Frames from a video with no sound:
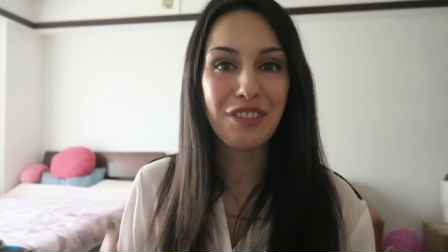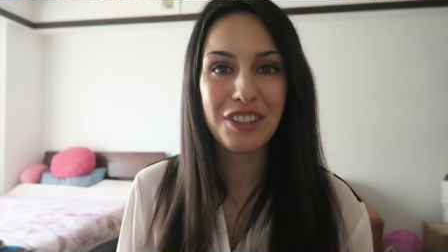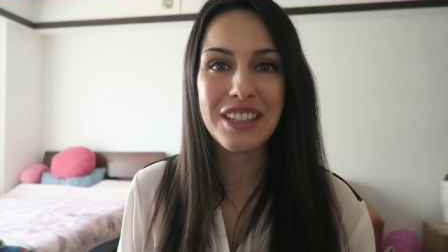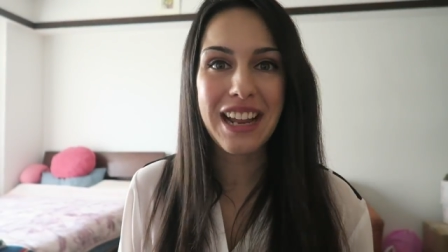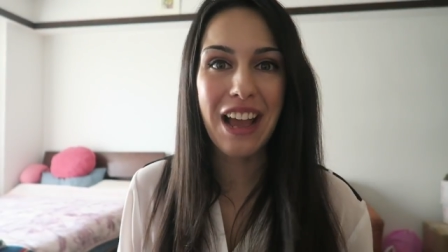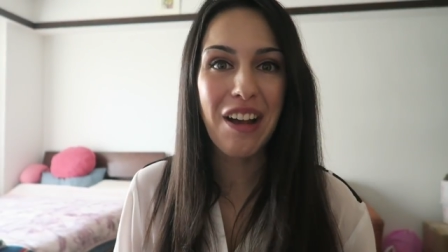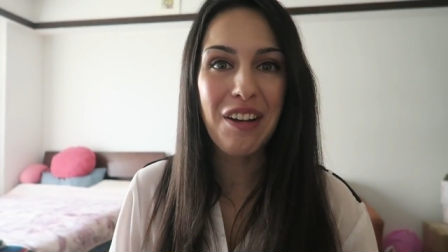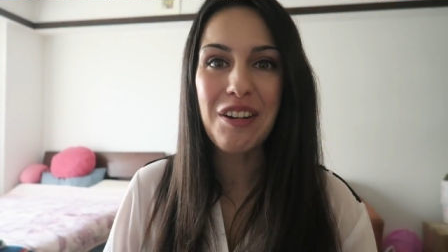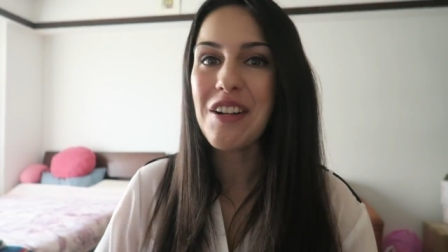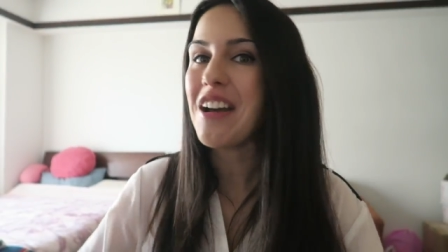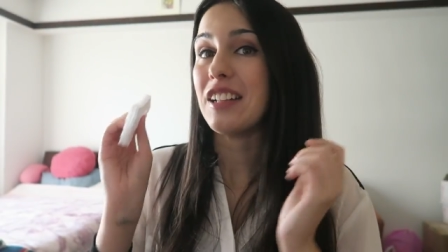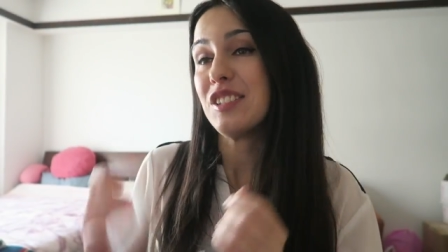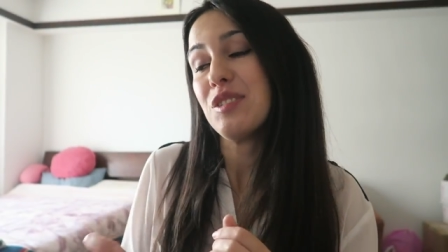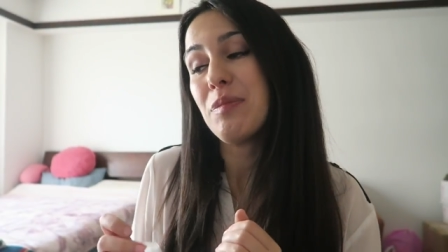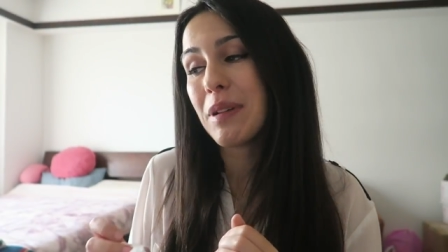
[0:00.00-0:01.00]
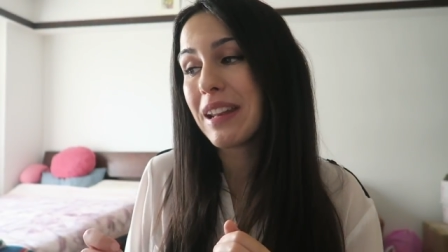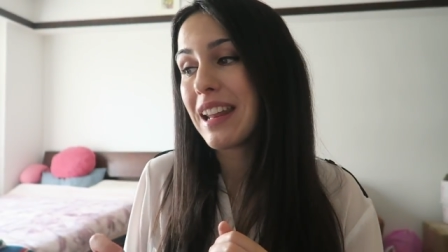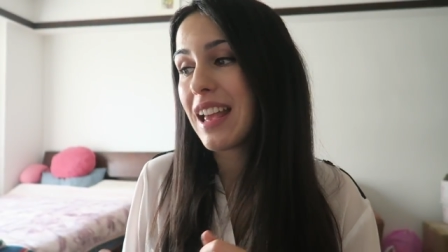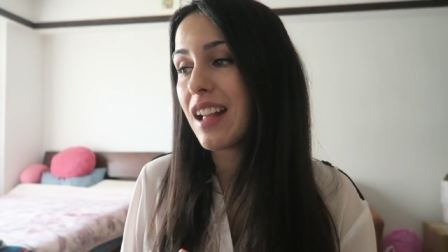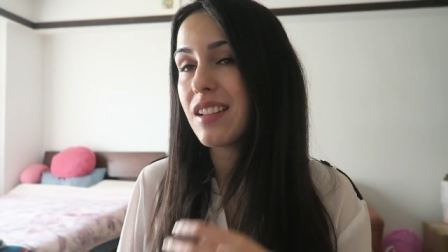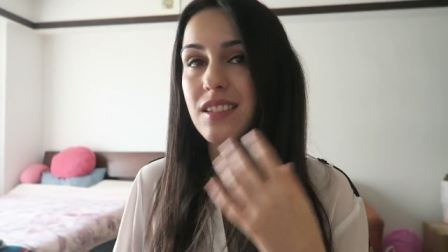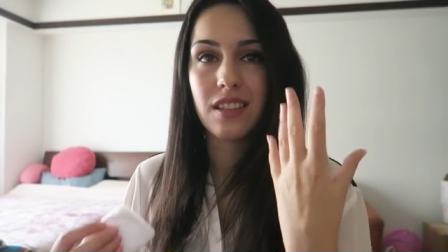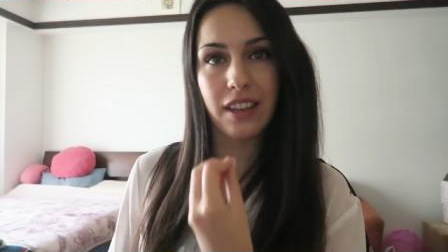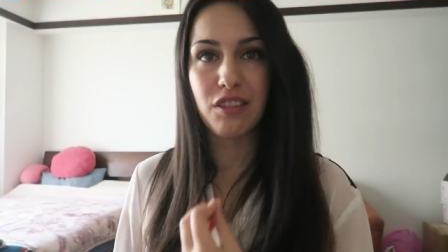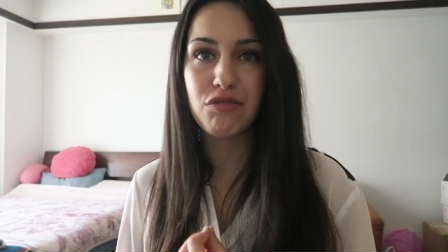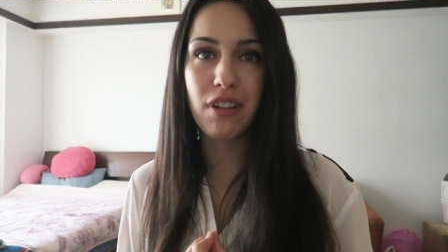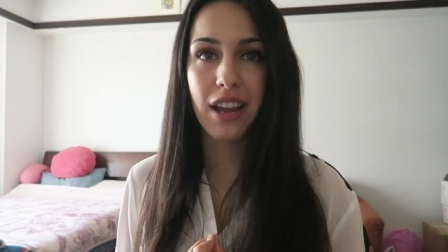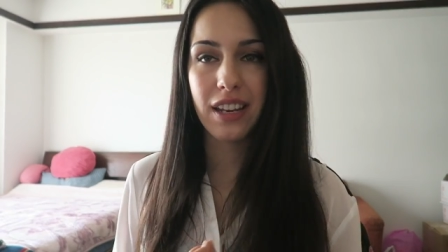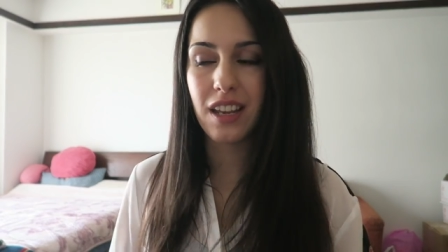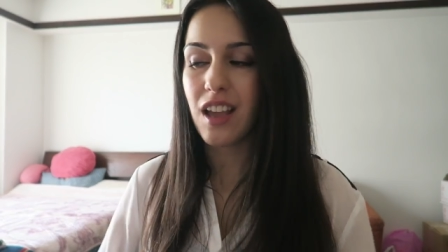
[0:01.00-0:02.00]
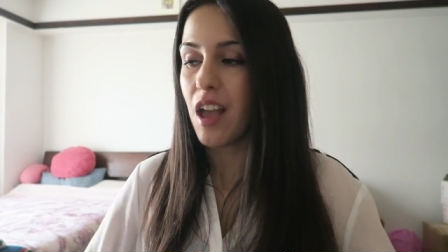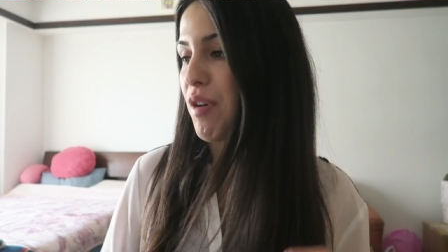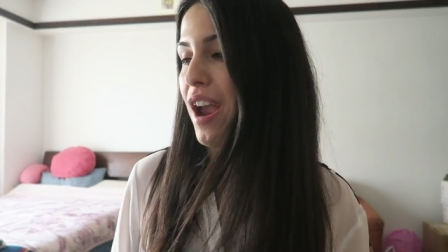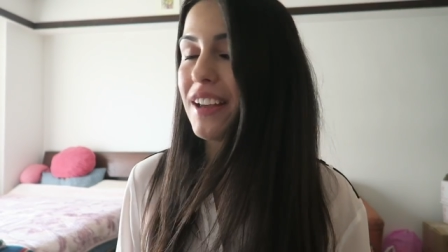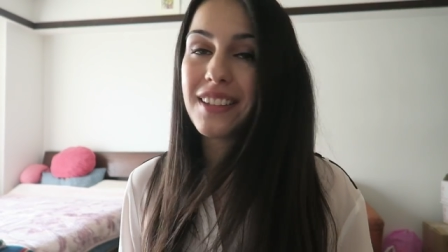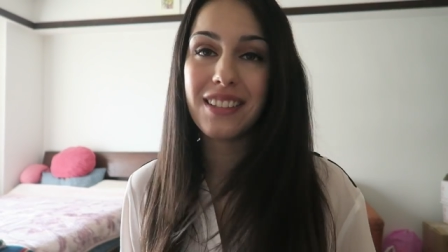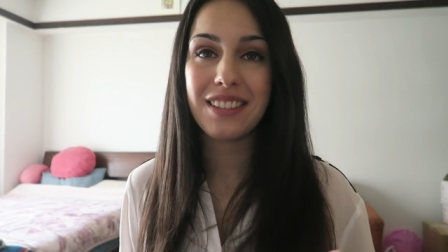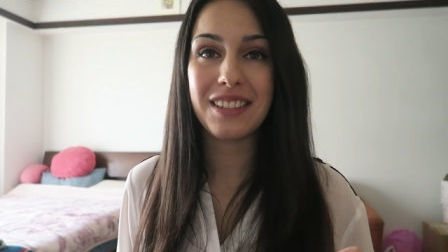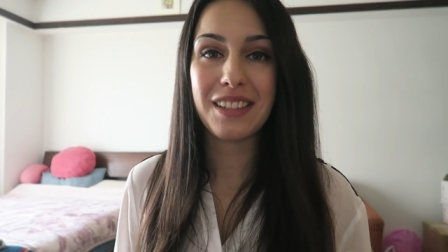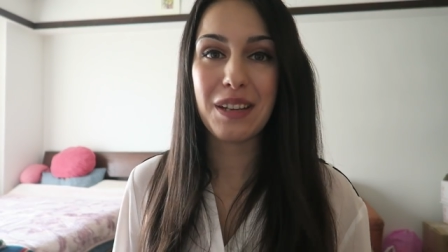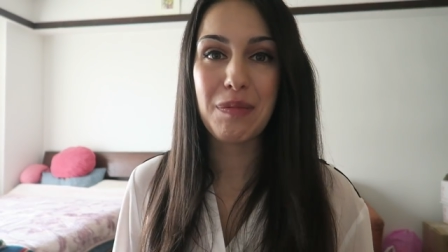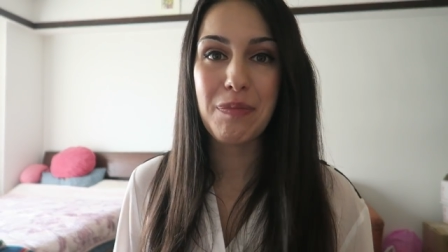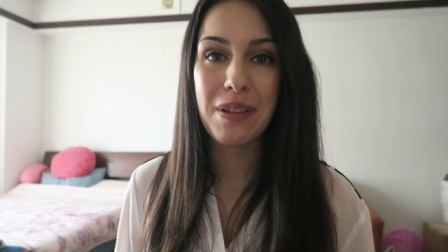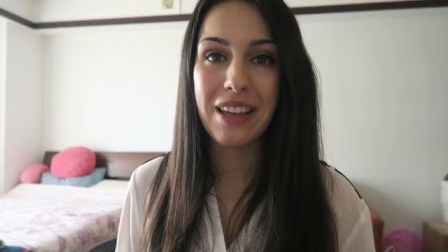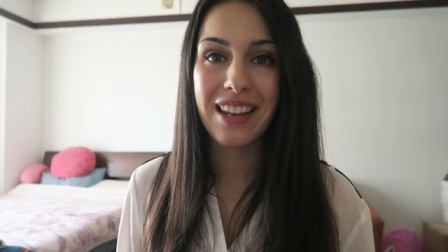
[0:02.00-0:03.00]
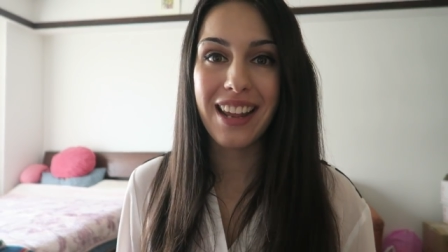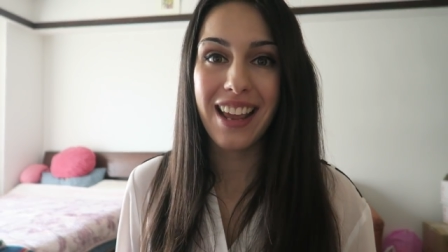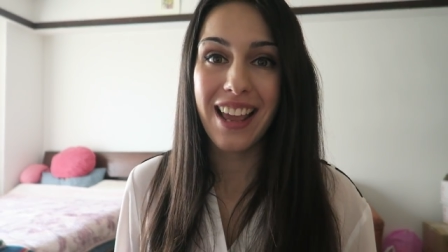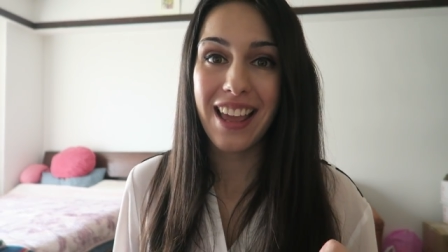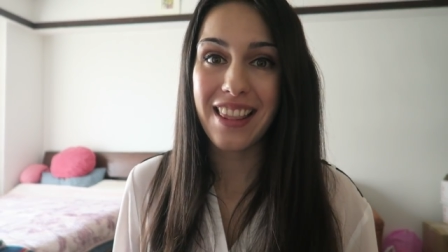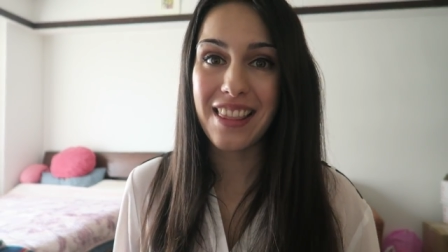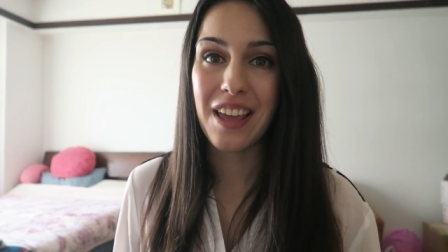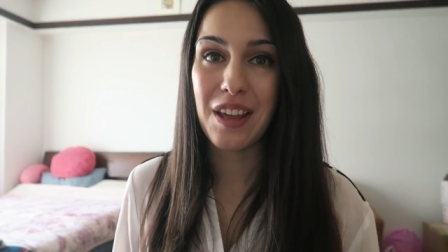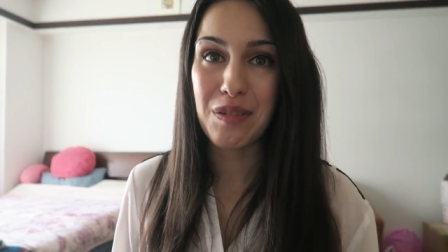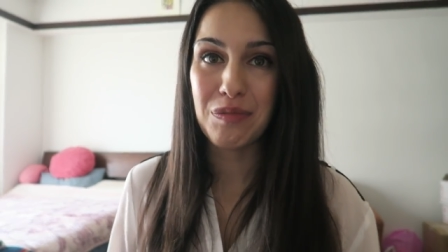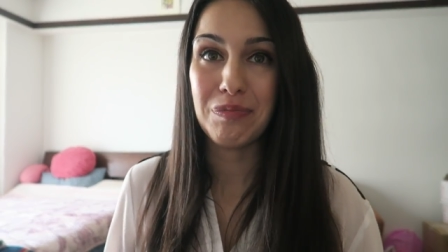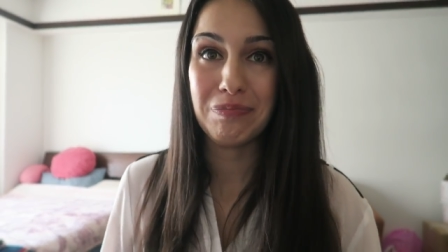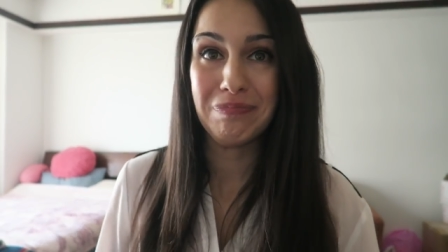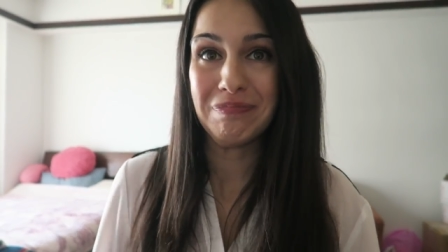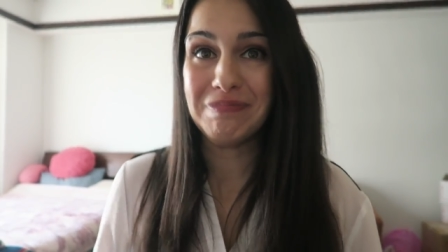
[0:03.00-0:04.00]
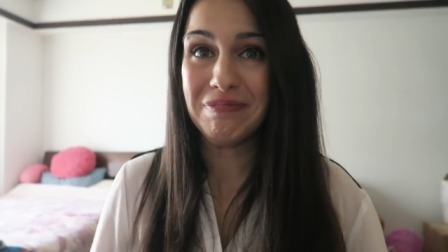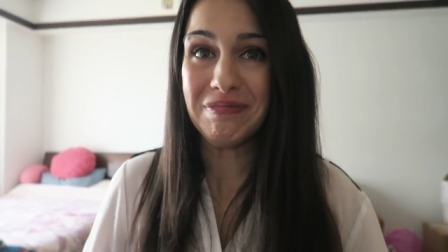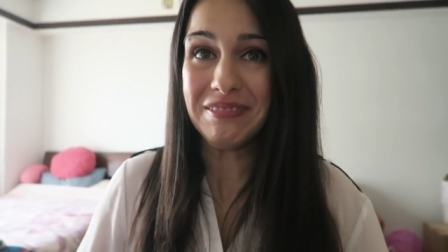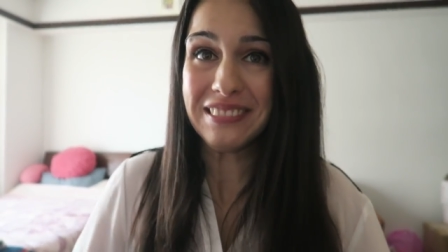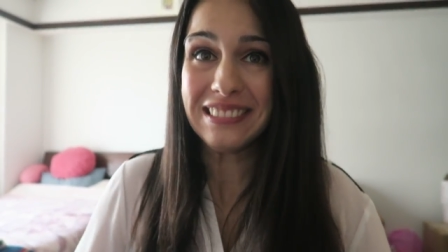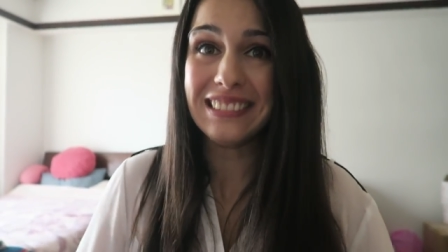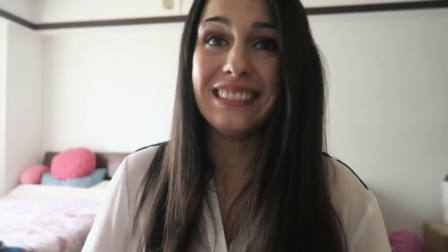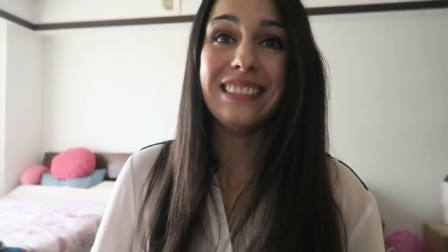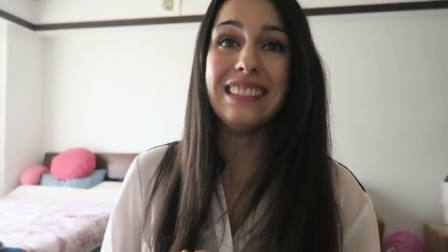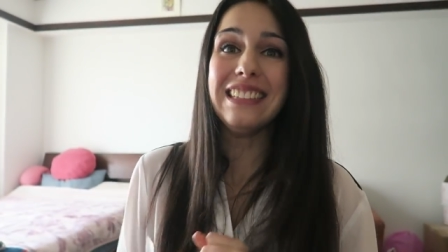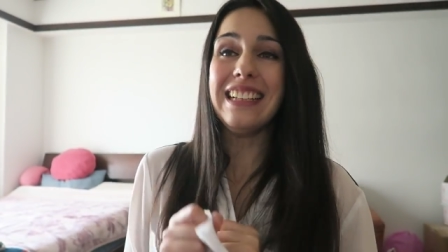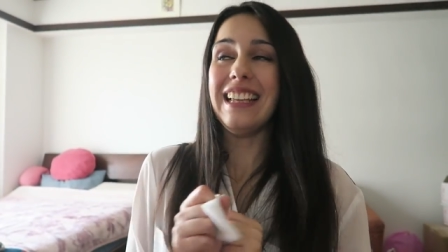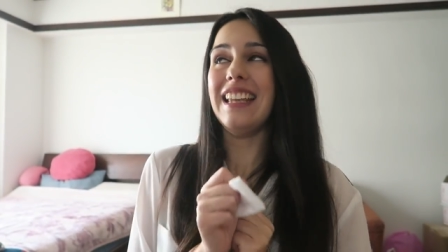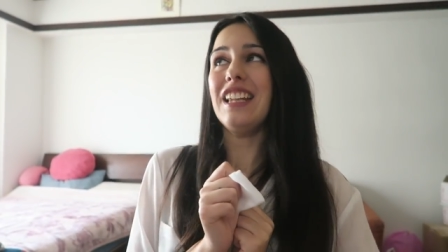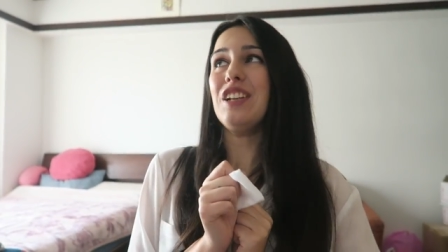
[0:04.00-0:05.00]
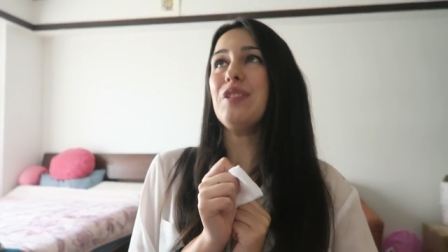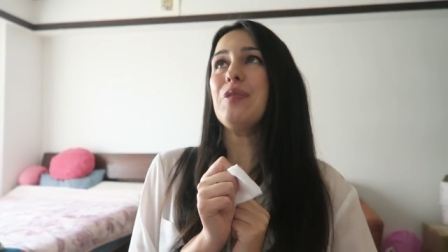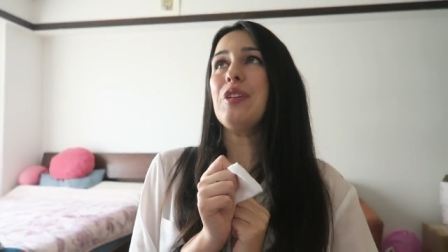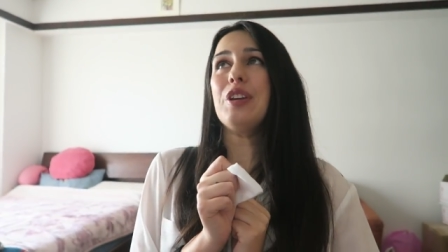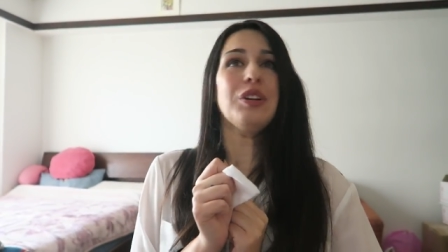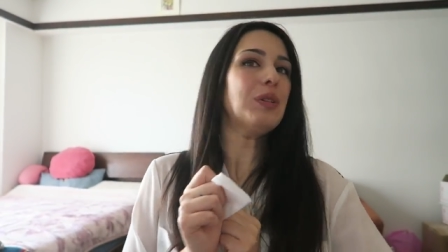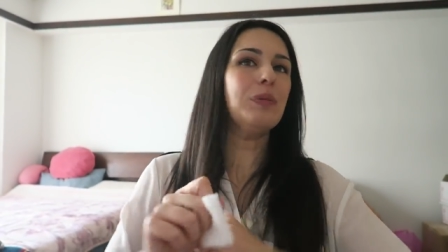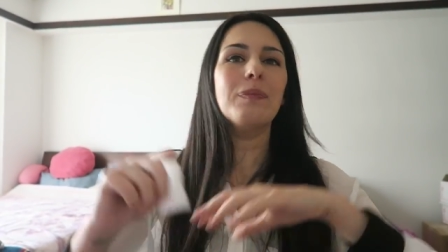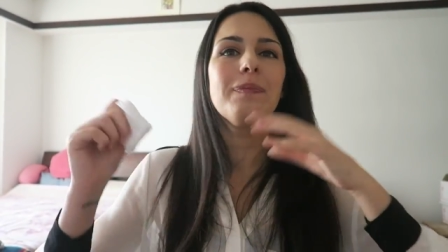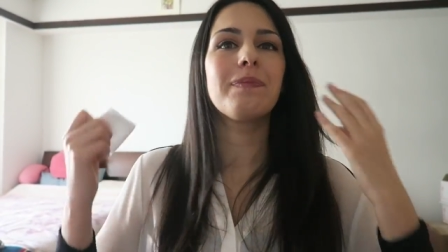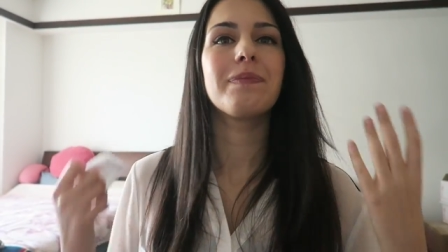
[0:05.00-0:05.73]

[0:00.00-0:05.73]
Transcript: For now, I'll do my nails, get ready, practice a little bit, and then interview!